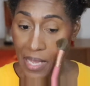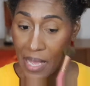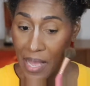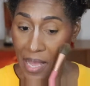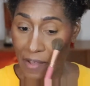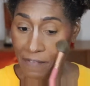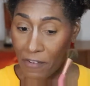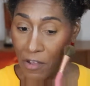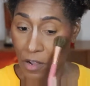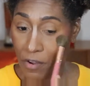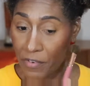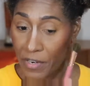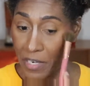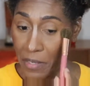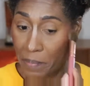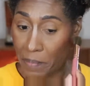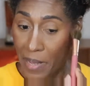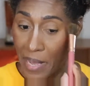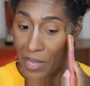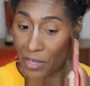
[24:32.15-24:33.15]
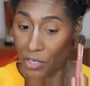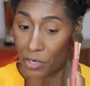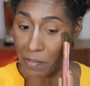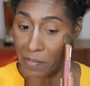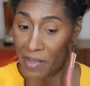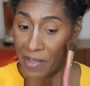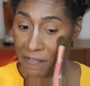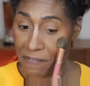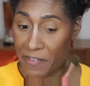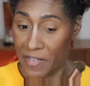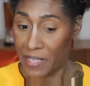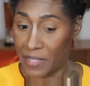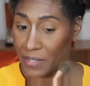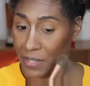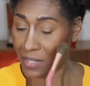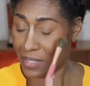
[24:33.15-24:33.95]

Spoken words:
I've already powdered my face,